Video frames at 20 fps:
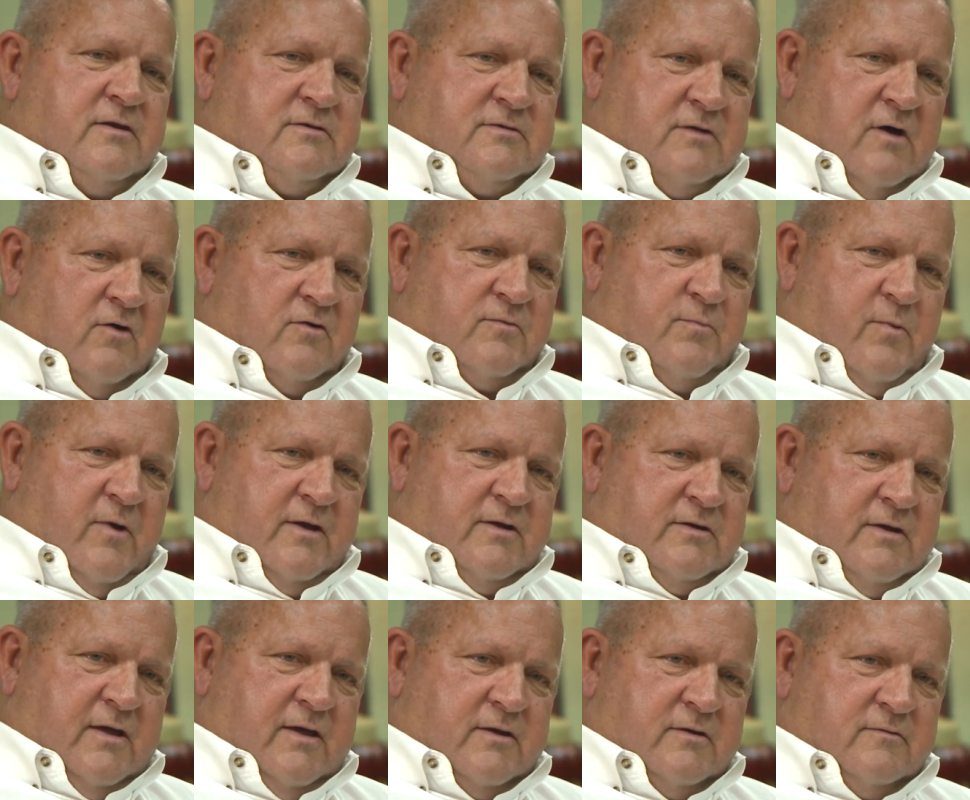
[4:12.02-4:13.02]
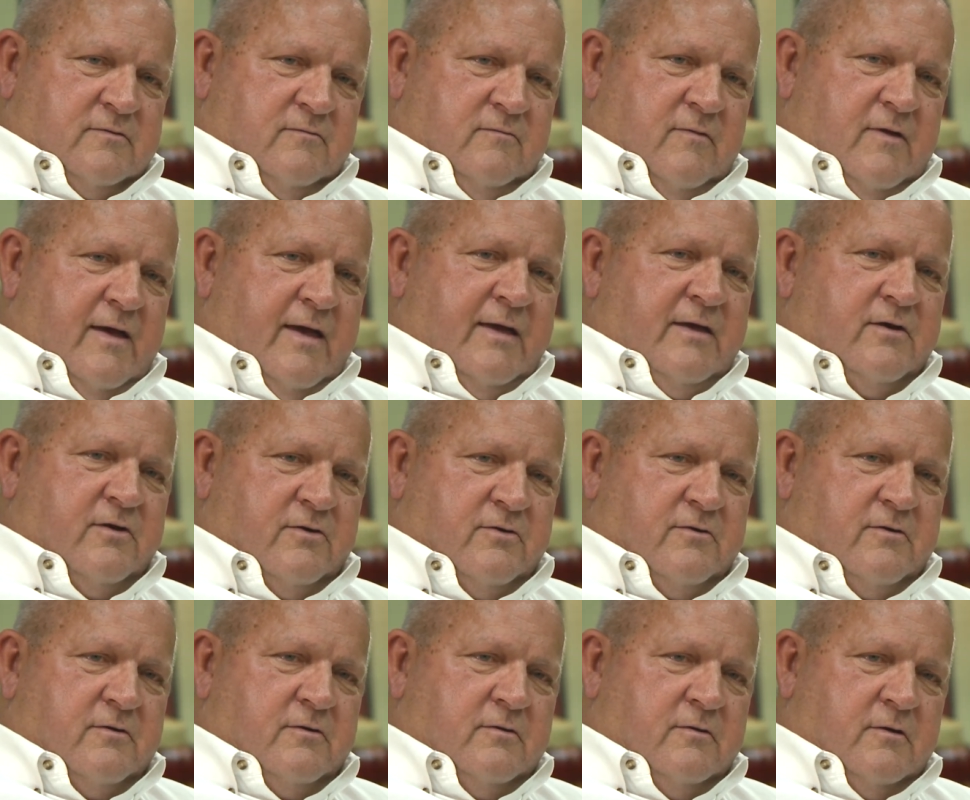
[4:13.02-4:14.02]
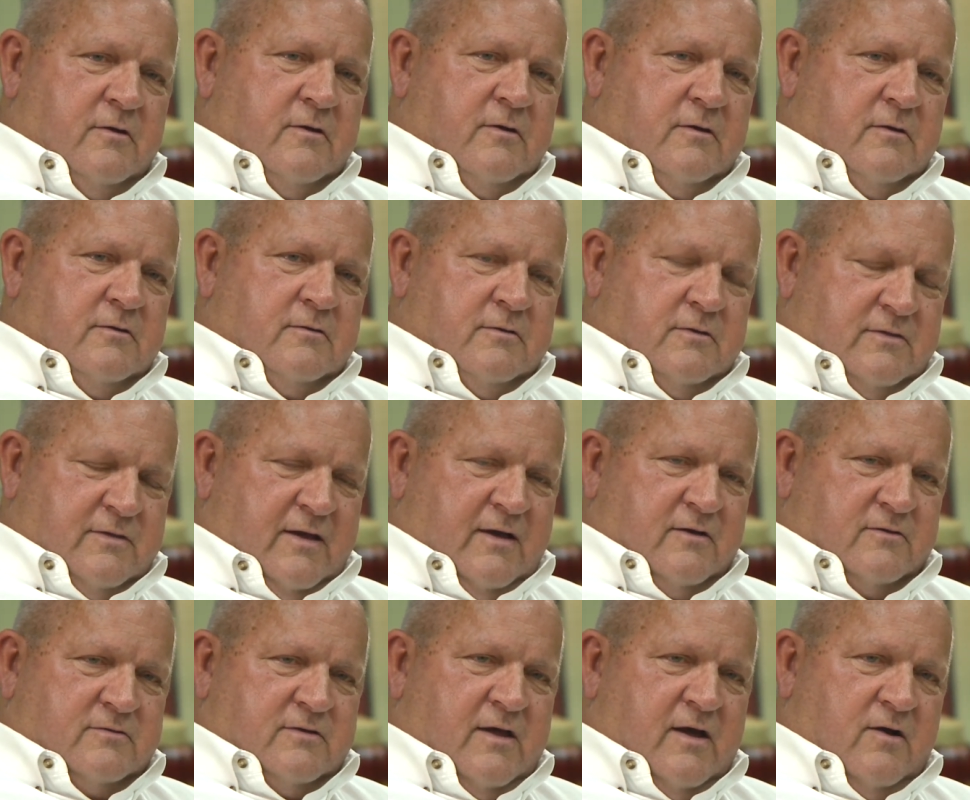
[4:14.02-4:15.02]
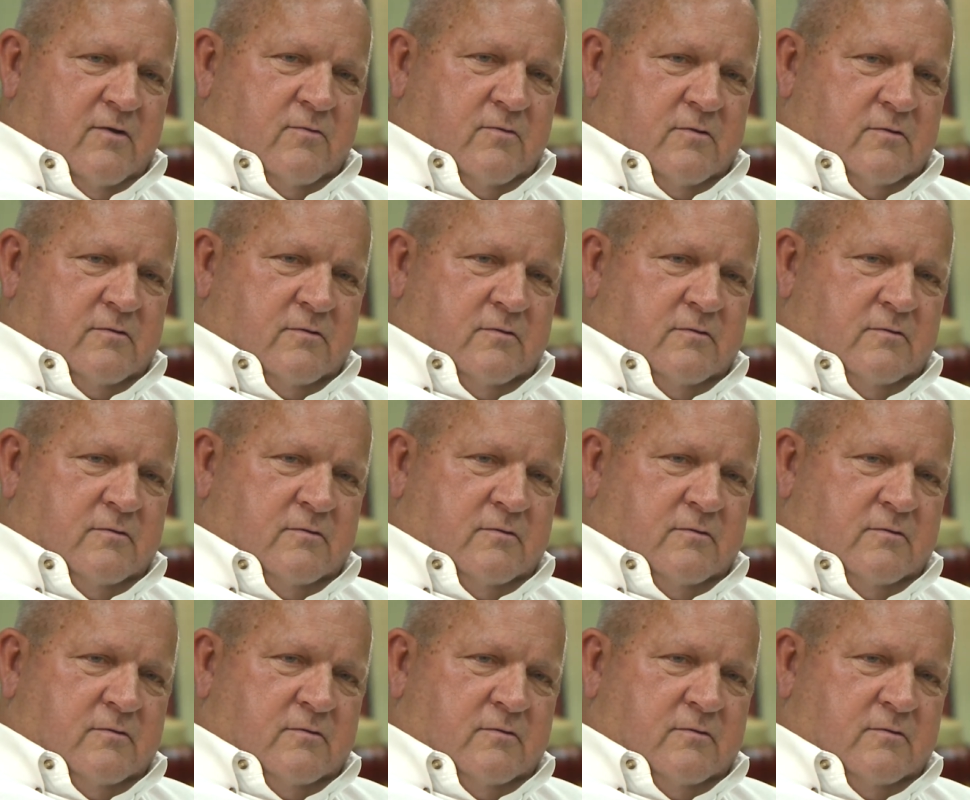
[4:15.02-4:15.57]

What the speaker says: salt spray test, 800 to 1,000 hours.